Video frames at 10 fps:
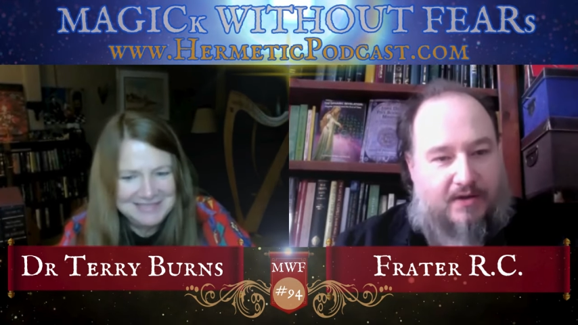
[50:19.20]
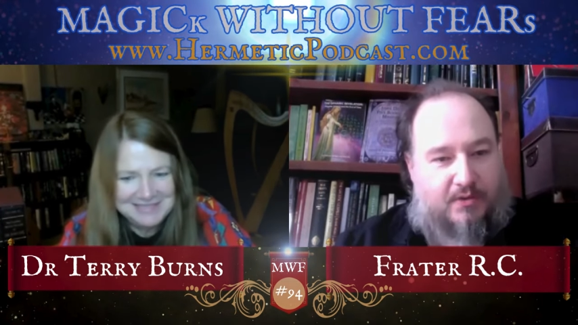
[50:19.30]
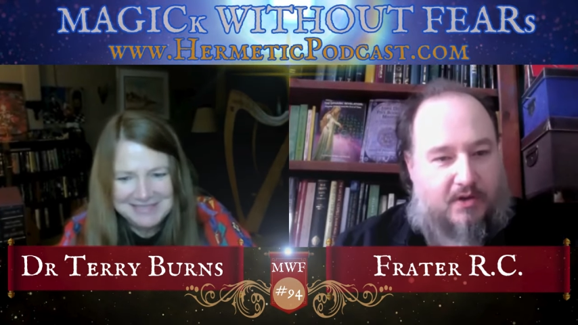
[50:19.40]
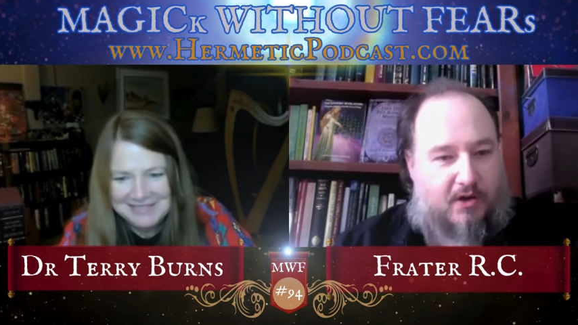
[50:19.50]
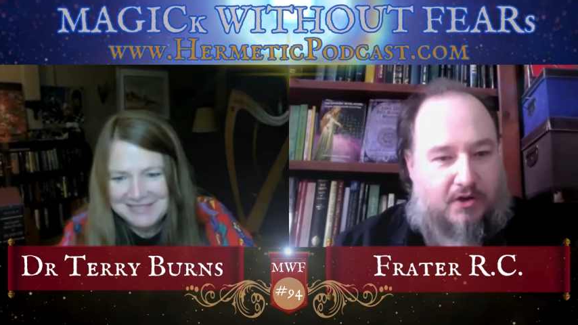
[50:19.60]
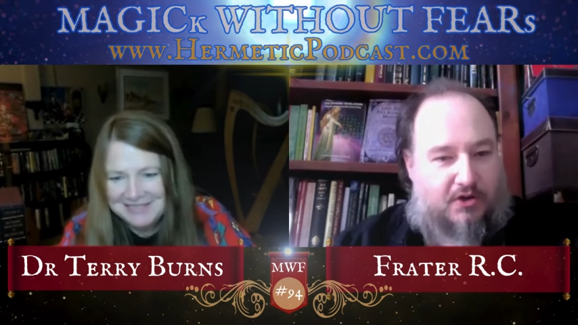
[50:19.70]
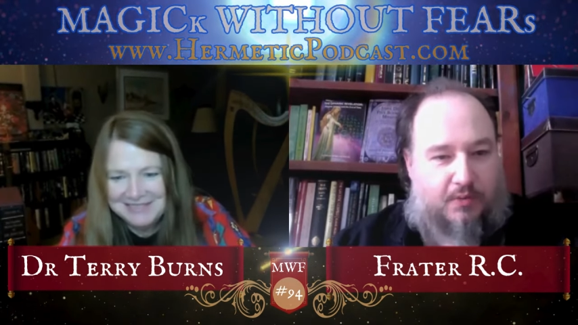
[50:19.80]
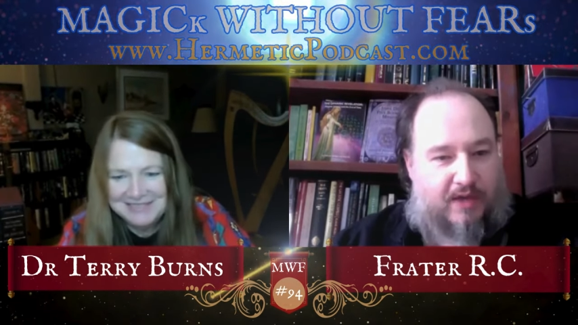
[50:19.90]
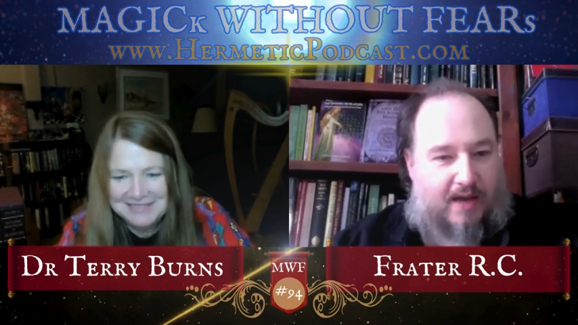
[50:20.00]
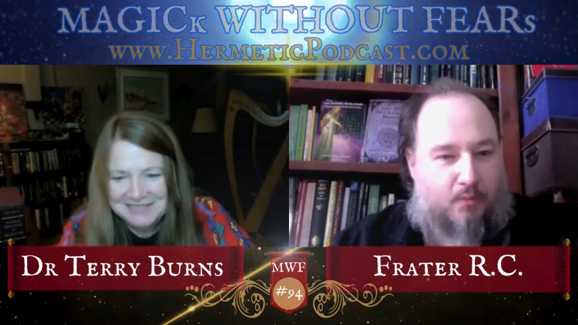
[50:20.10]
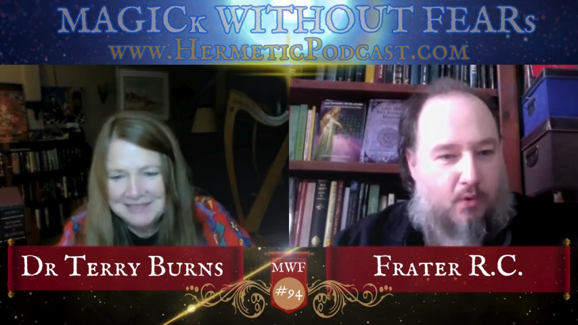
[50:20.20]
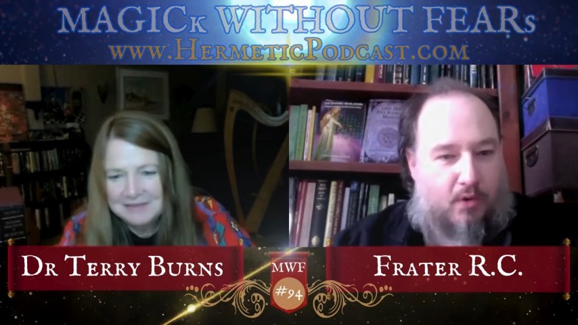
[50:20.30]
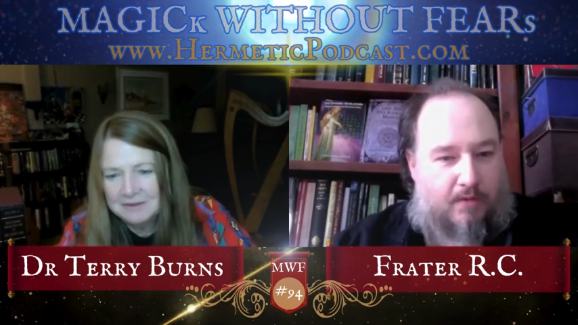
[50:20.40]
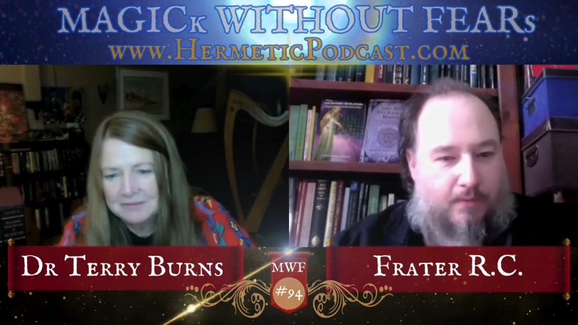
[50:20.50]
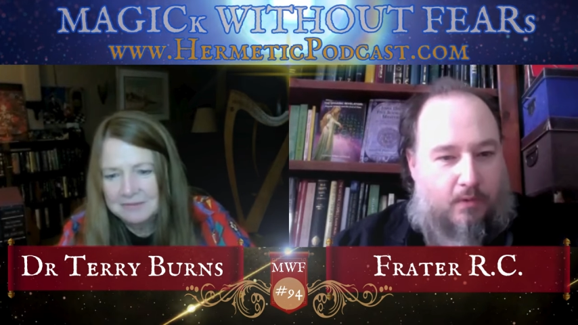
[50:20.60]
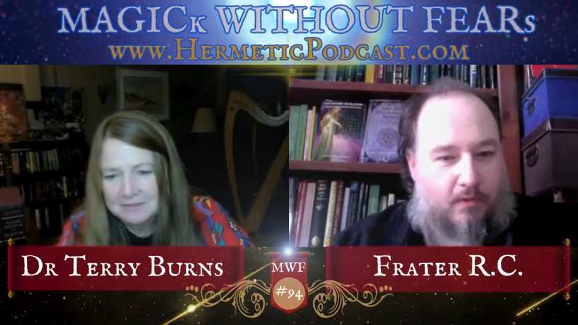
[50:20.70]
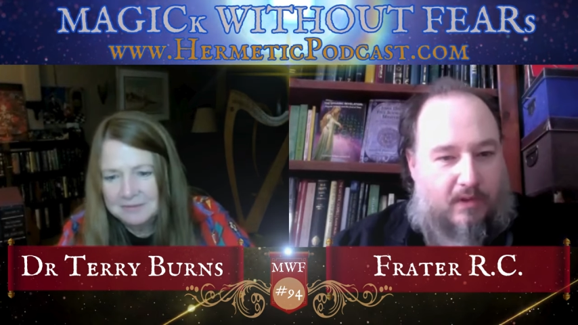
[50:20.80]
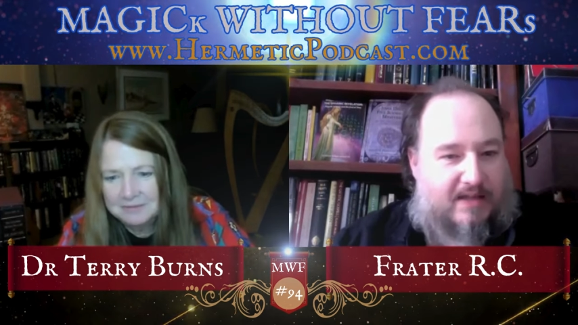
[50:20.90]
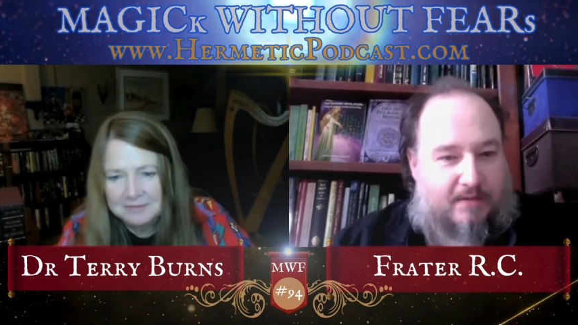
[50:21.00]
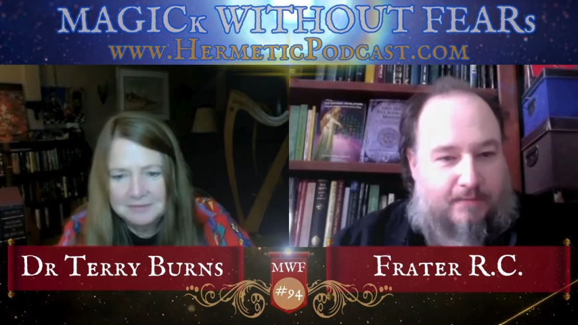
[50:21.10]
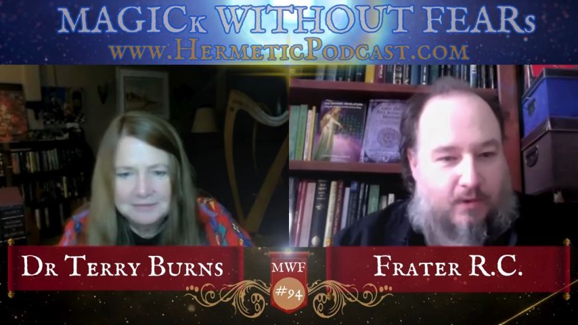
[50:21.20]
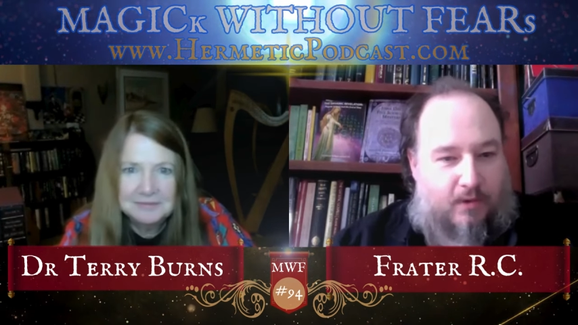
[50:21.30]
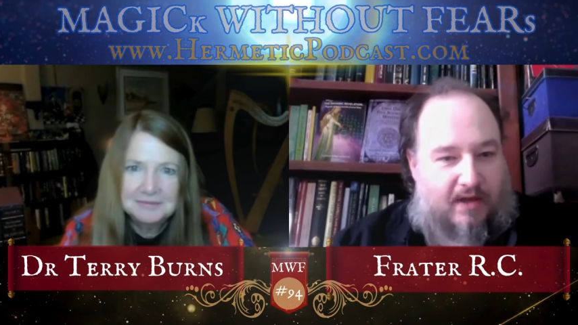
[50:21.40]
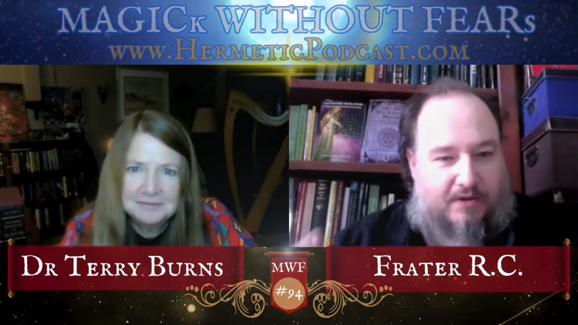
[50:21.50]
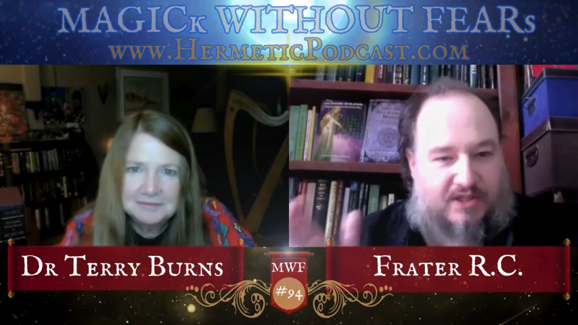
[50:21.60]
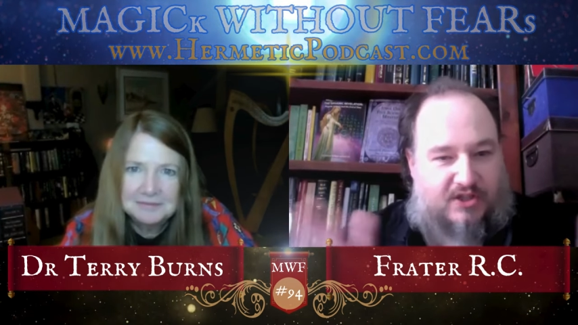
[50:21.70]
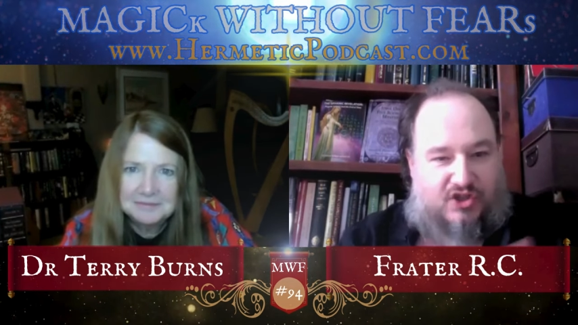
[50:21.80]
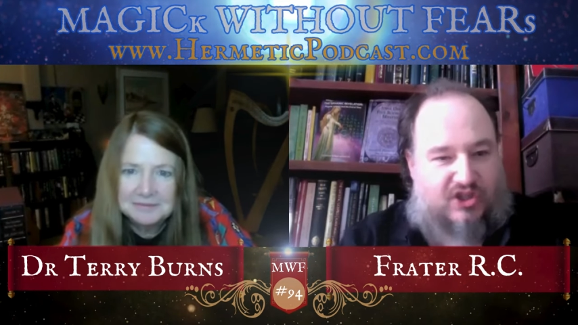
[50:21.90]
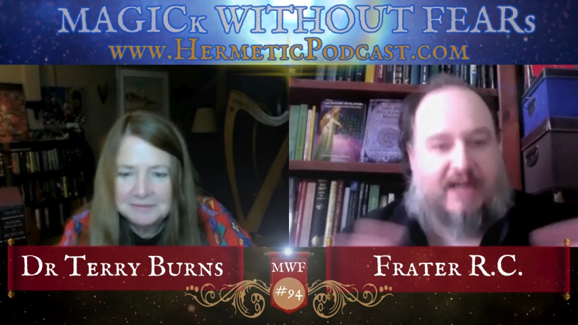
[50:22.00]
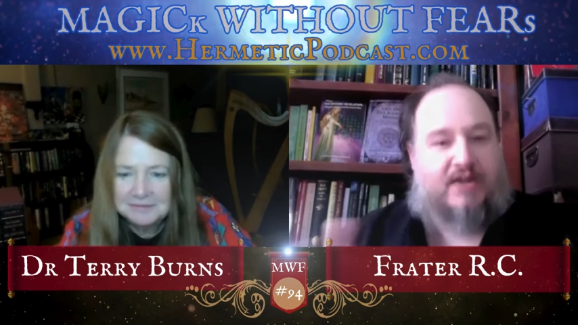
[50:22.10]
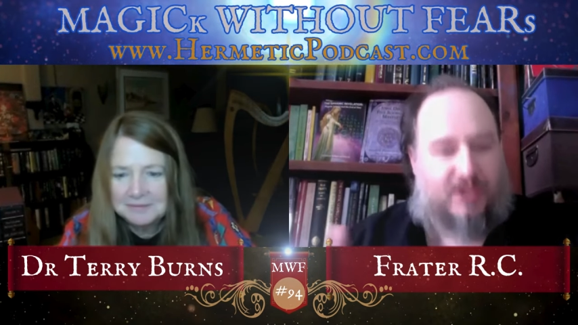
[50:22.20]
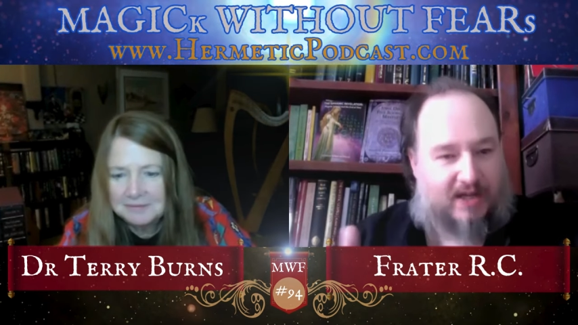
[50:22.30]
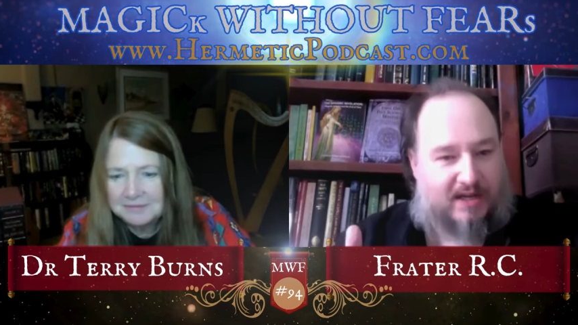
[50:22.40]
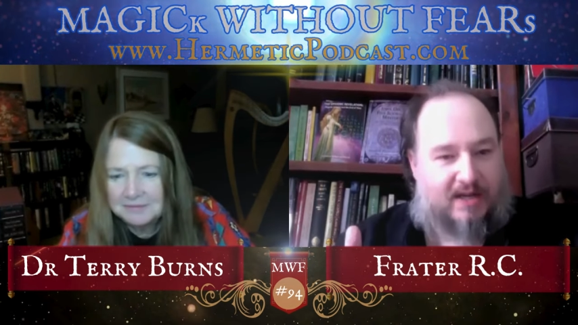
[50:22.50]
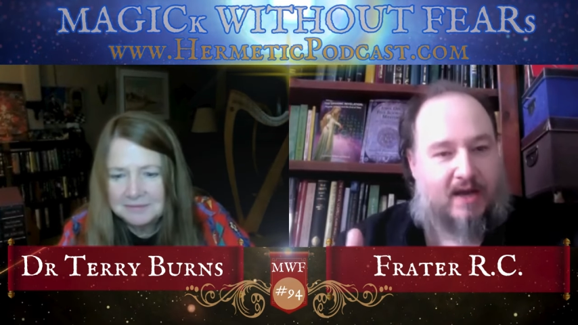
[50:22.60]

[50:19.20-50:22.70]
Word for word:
Speaker 1: into a culture that had more or less than four letters, he just changed it.